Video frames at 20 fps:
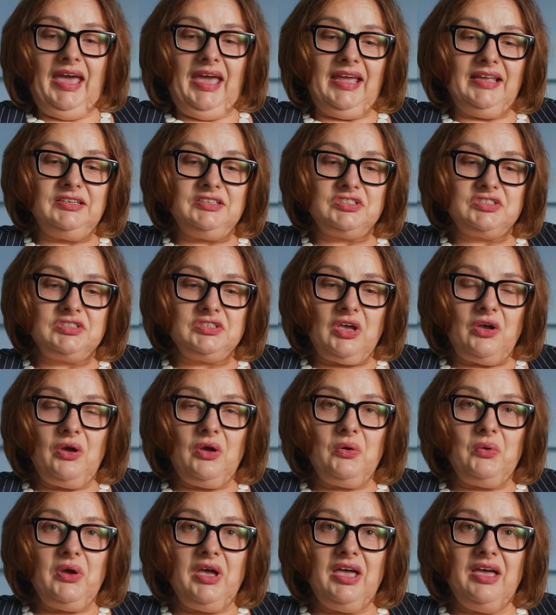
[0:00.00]
And
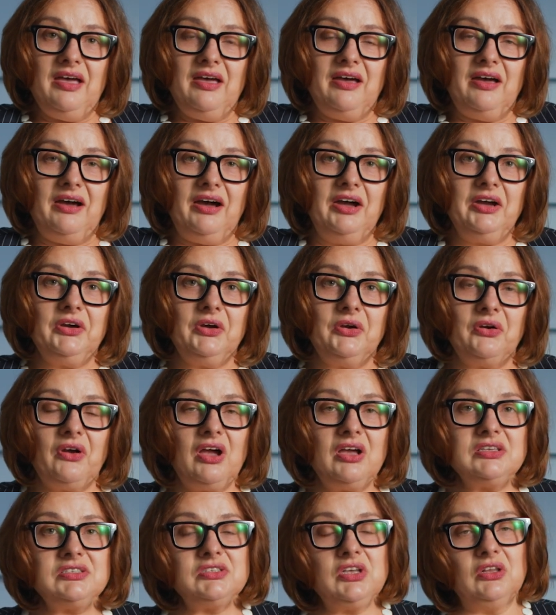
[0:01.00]
so
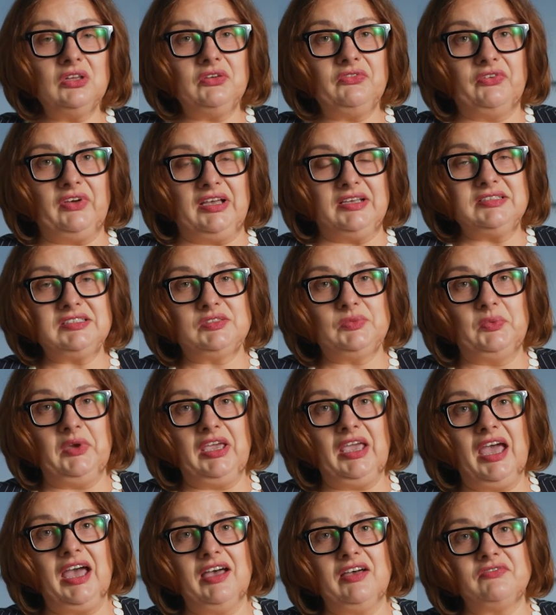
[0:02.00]
across all of us,
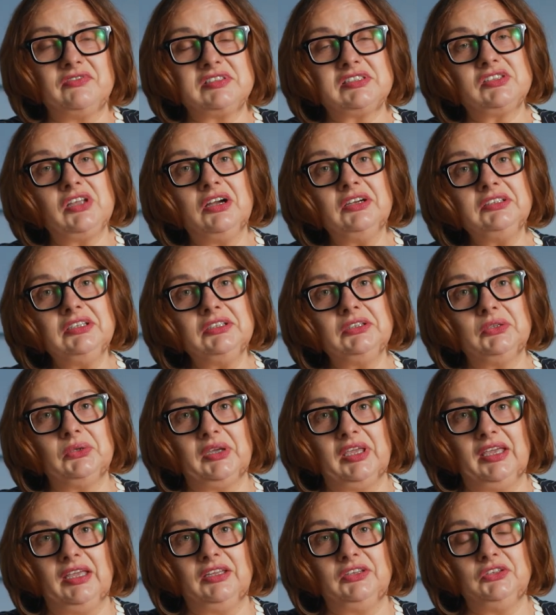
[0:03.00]
we have started
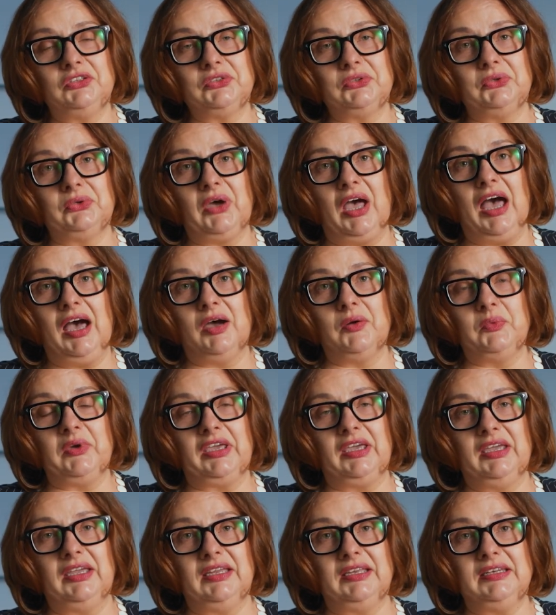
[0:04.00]
looking into how we
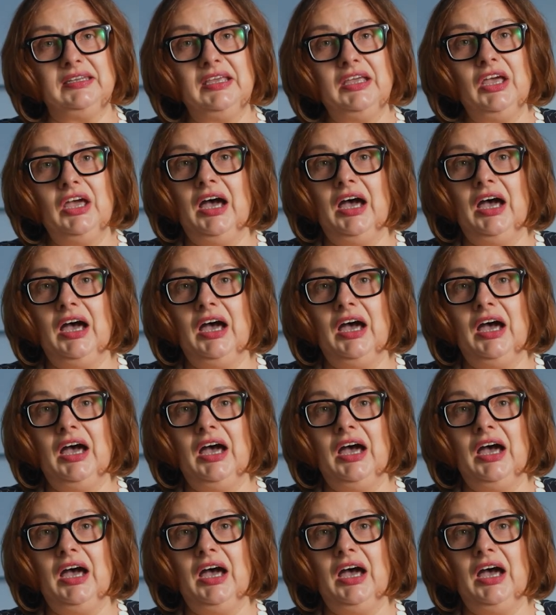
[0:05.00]
can